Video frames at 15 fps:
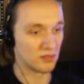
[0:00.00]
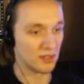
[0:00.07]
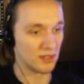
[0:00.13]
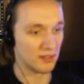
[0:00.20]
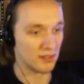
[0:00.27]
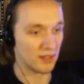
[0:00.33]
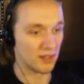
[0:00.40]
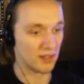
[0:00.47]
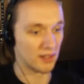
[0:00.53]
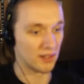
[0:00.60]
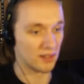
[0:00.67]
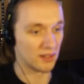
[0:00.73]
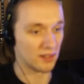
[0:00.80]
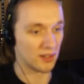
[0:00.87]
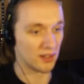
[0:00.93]
And
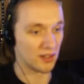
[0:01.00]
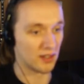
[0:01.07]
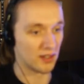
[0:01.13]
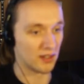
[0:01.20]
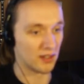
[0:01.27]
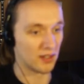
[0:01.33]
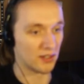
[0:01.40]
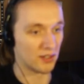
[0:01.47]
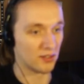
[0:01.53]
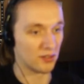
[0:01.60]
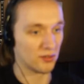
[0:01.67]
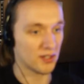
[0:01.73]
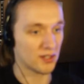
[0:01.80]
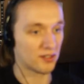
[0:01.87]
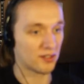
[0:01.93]
then I do
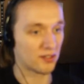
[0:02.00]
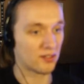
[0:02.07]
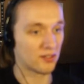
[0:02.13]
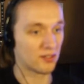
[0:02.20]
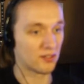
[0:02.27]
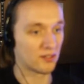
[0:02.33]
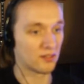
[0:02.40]
this.